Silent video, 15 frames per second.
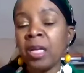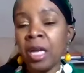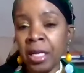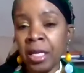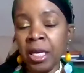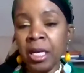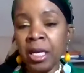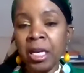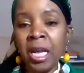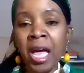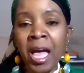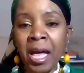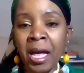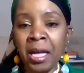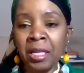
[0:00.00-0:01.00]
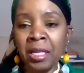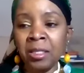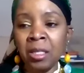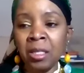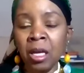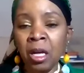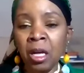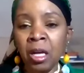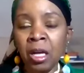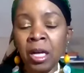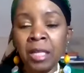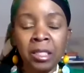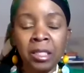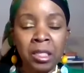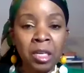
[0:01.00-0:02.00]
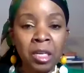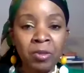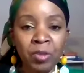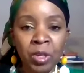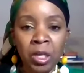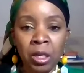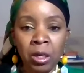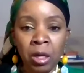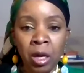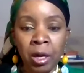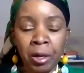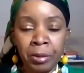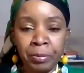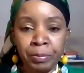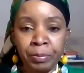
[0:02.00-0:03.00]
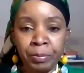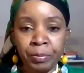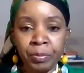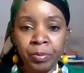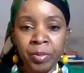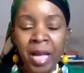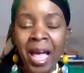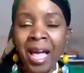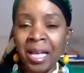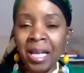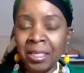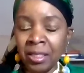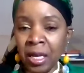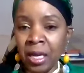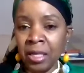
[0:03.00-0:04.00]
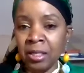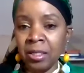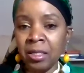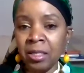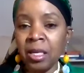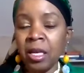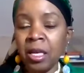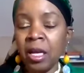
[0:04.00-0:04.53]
again has a significant assets